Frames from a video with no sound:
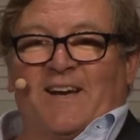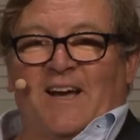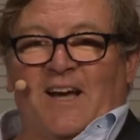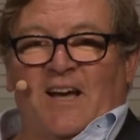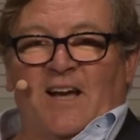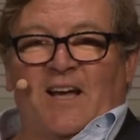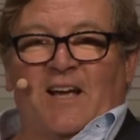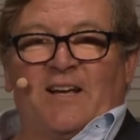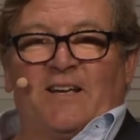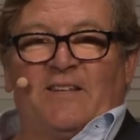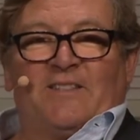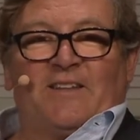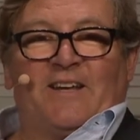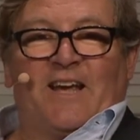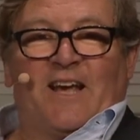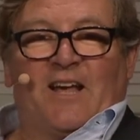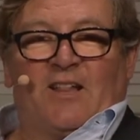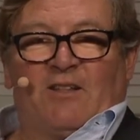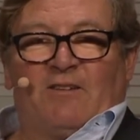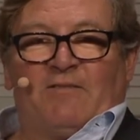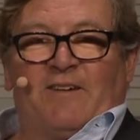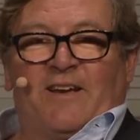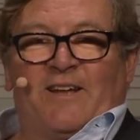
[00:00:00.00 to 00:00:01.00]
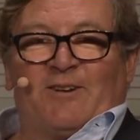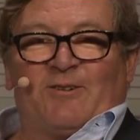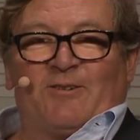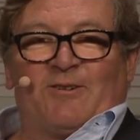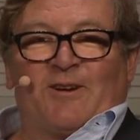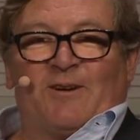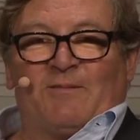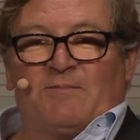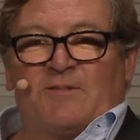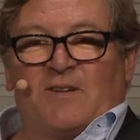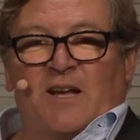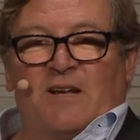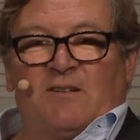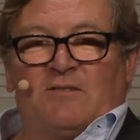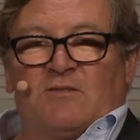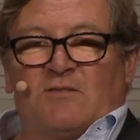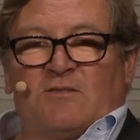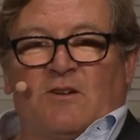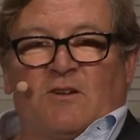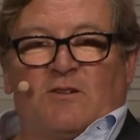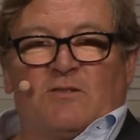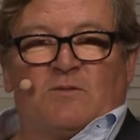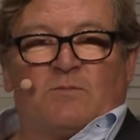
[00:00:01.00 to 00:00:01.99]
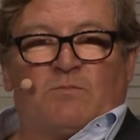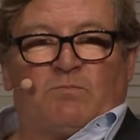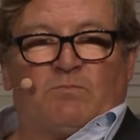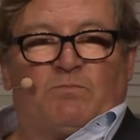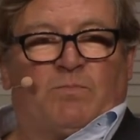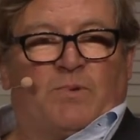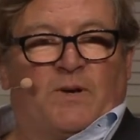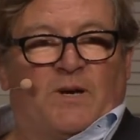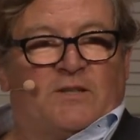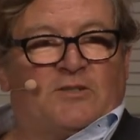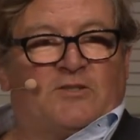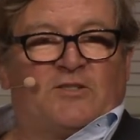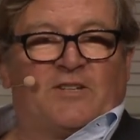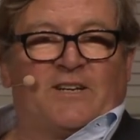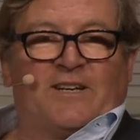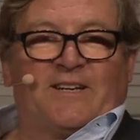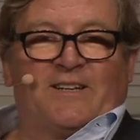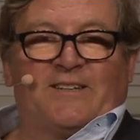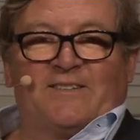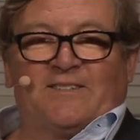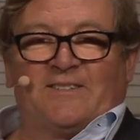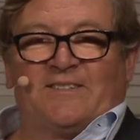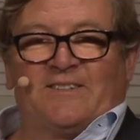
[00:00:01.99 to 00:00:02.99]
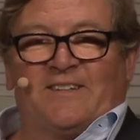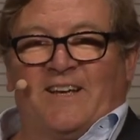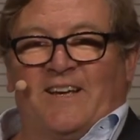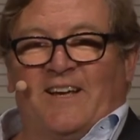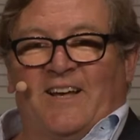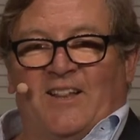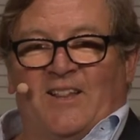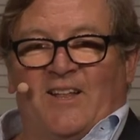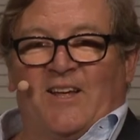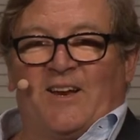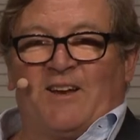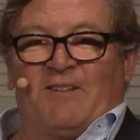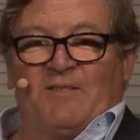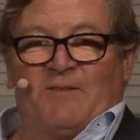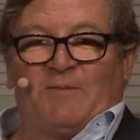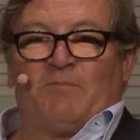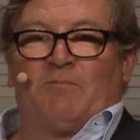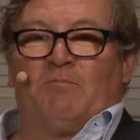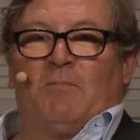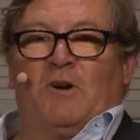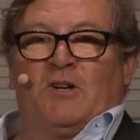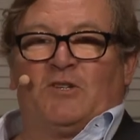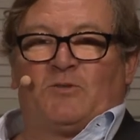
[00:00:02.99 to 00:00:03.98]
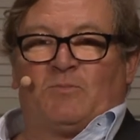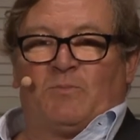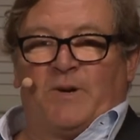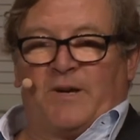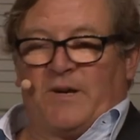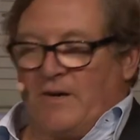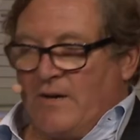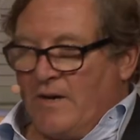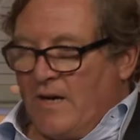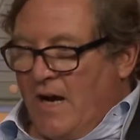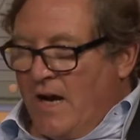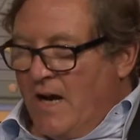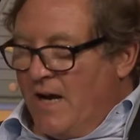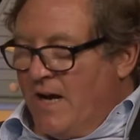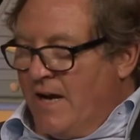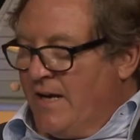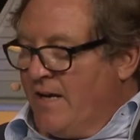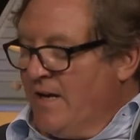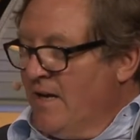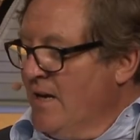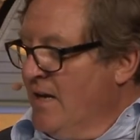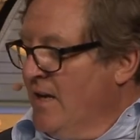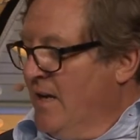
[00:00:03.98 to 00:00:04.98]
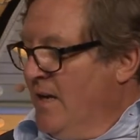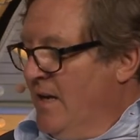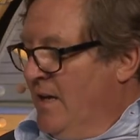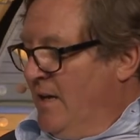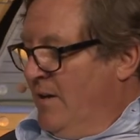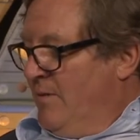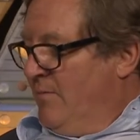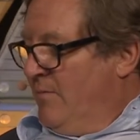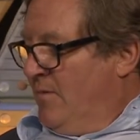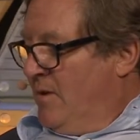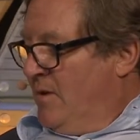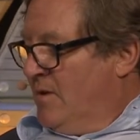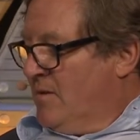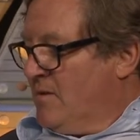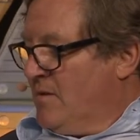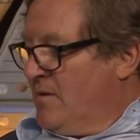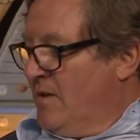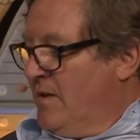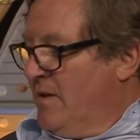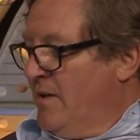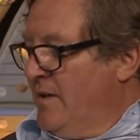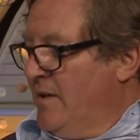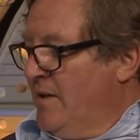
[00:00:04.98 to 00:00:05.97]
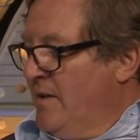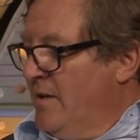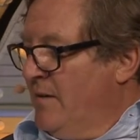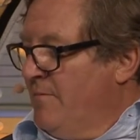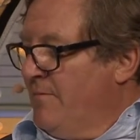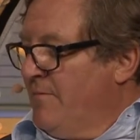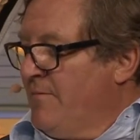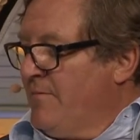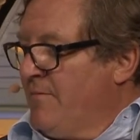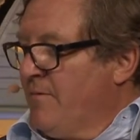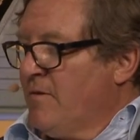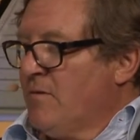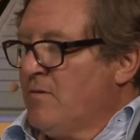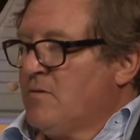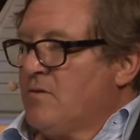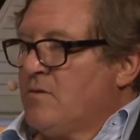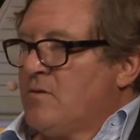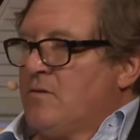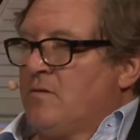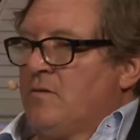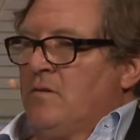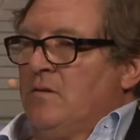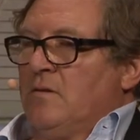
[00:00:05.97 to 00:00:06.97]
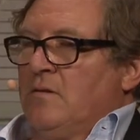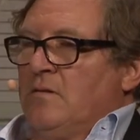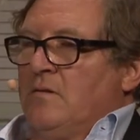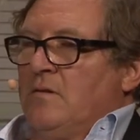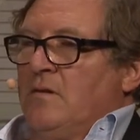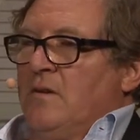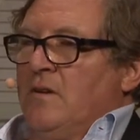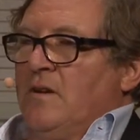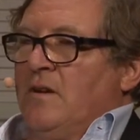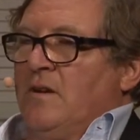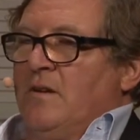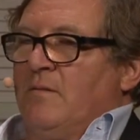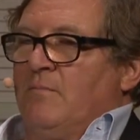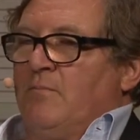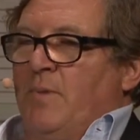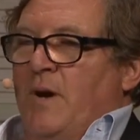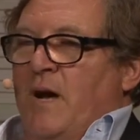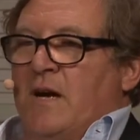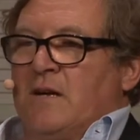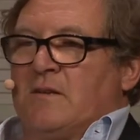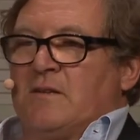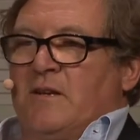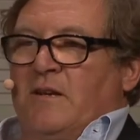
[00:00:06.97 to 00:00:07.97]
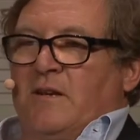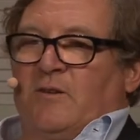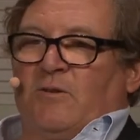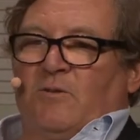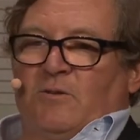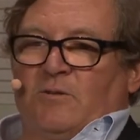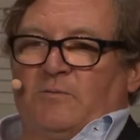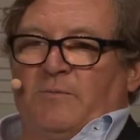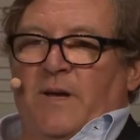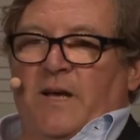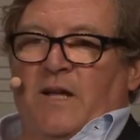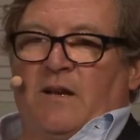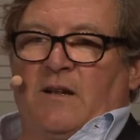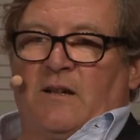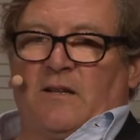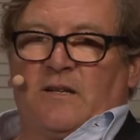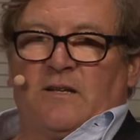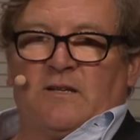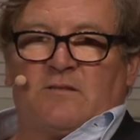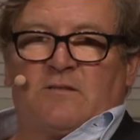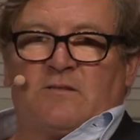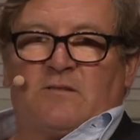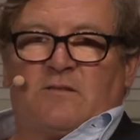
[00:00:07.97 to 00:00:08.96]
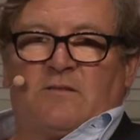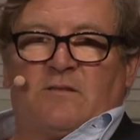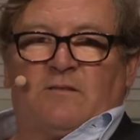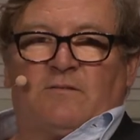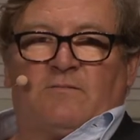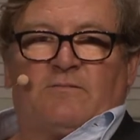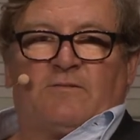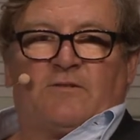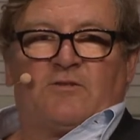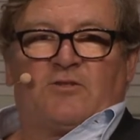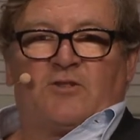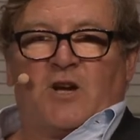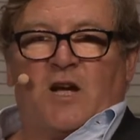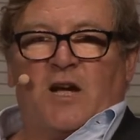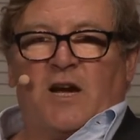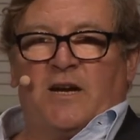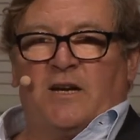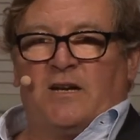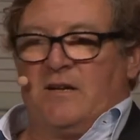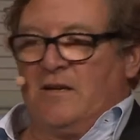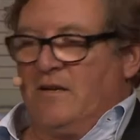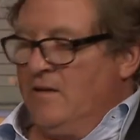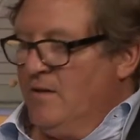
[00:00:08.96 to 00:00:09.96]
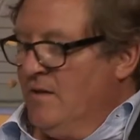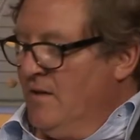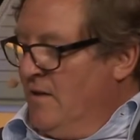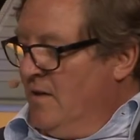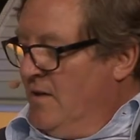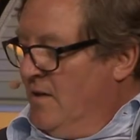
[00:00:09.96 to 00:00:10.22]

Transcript: guy in the elevator comes out and starts punching the hell out of the much bigger guy, was the um, first uh, boxing gold medalist for China